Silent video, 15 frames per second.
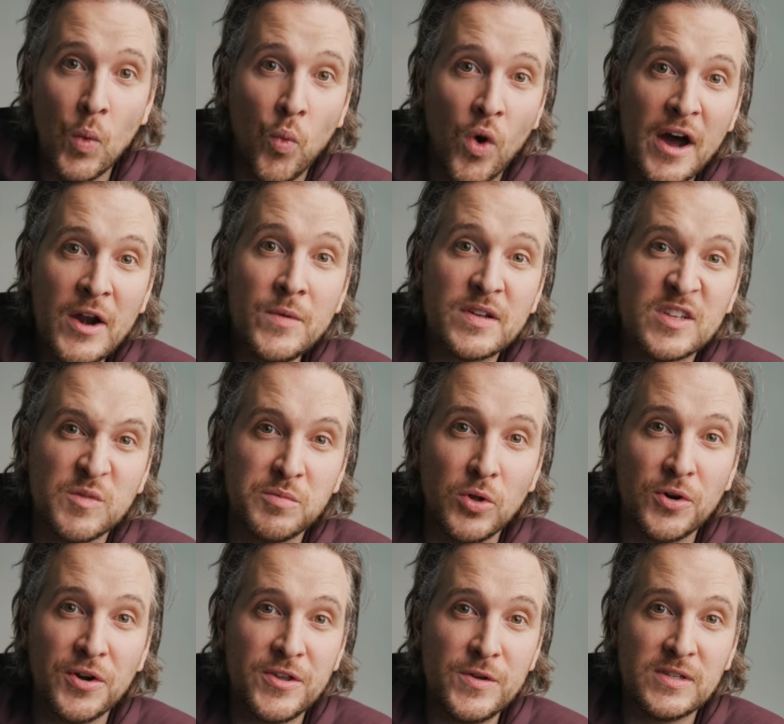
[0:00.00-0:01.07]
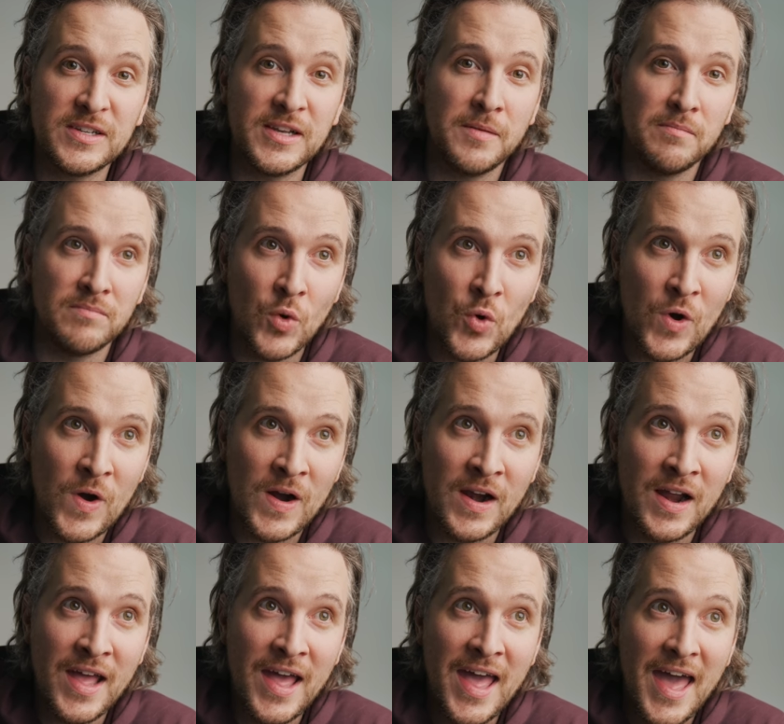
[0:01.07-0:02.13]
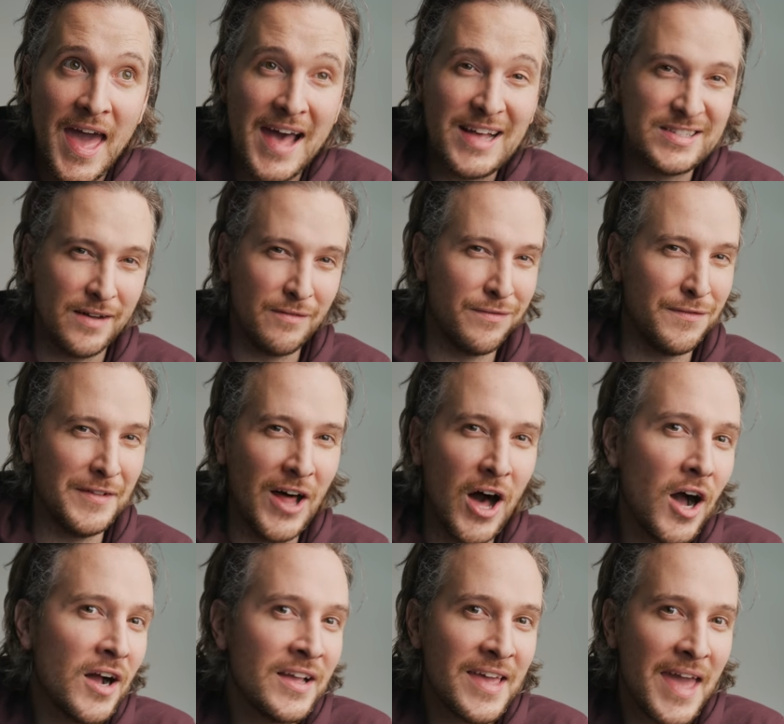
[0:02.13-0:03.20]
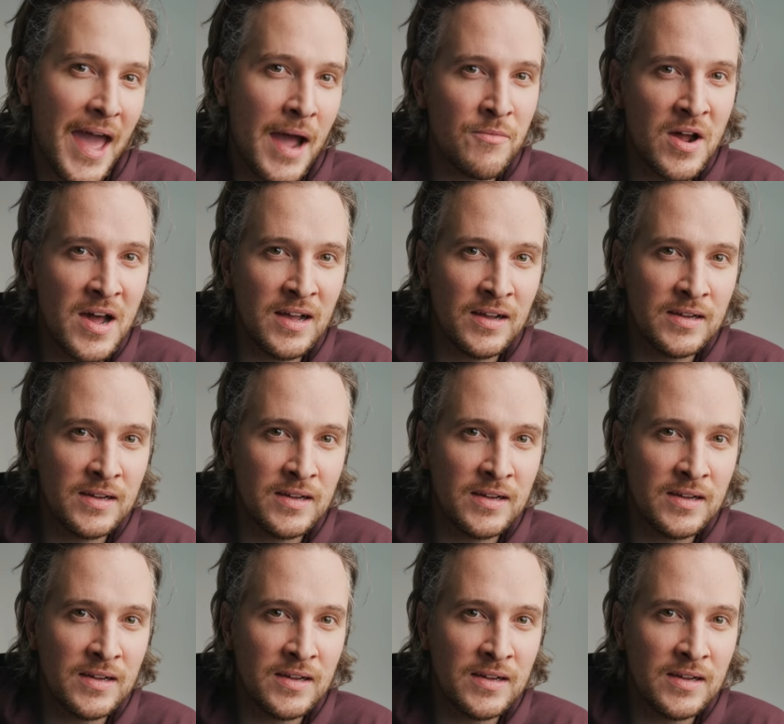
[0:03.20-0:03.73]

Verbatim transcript: Want to explore using it more as a vlog camera?